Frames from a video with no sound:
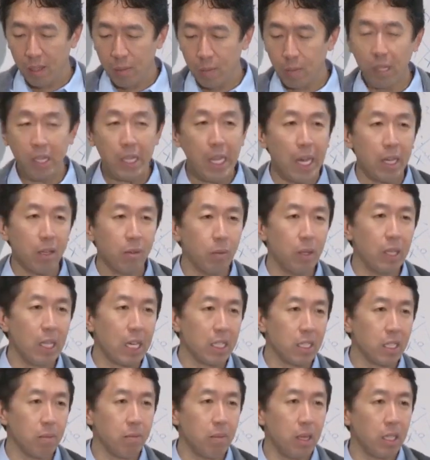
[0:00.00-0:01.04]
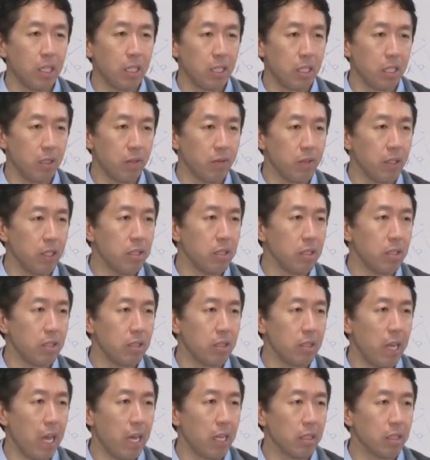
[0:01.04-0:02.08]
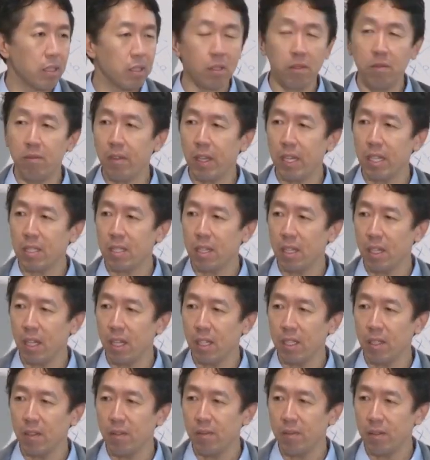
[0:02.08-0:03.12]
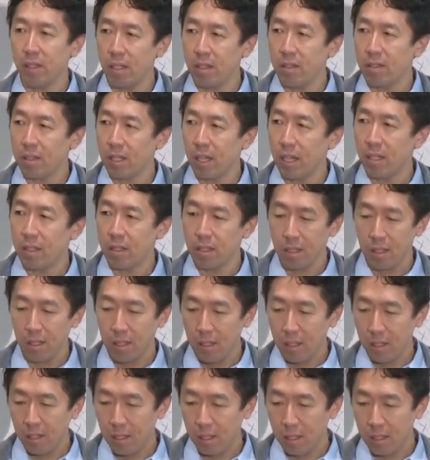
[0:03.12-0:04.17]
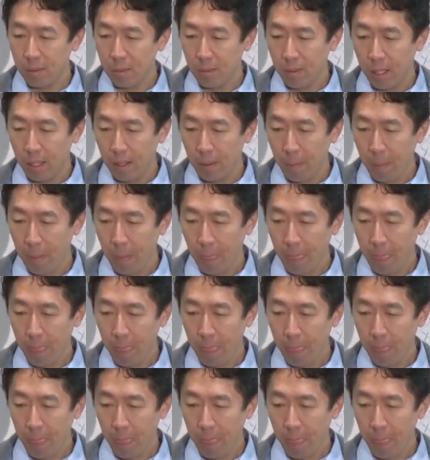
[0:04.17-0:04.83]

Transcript: what actually made a difference, that conveys a lot of insight as well.